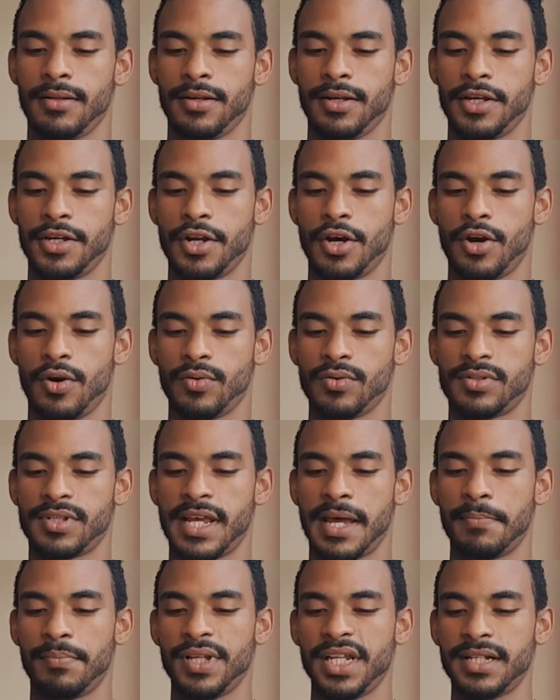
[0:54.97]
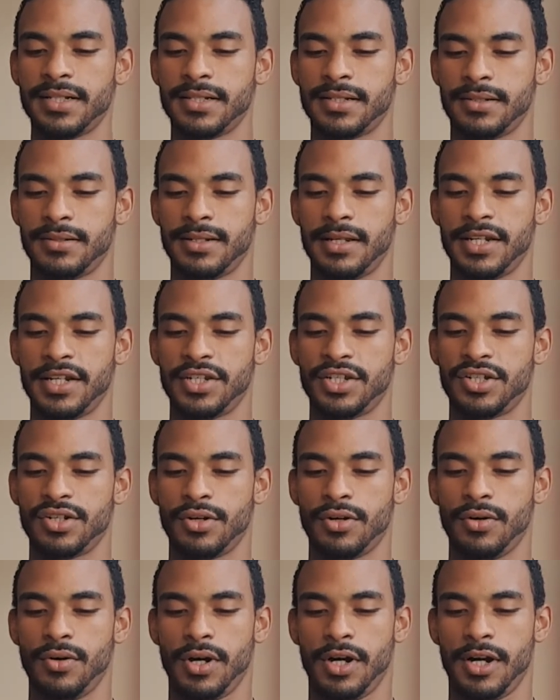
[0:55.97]
templates, and they
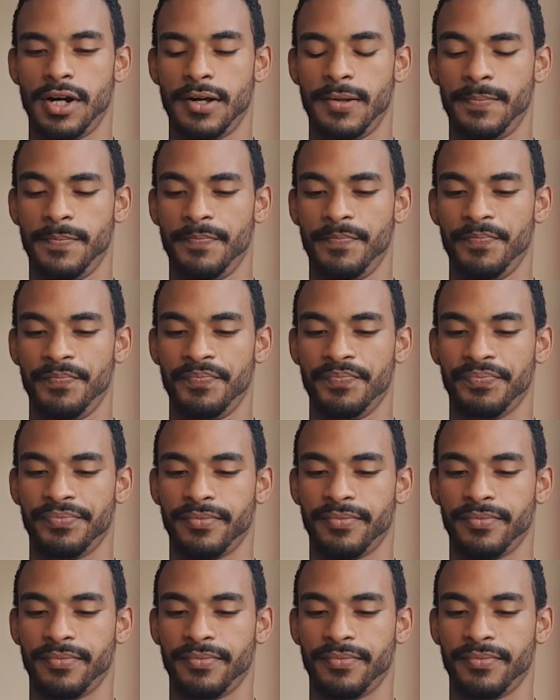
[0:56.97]
show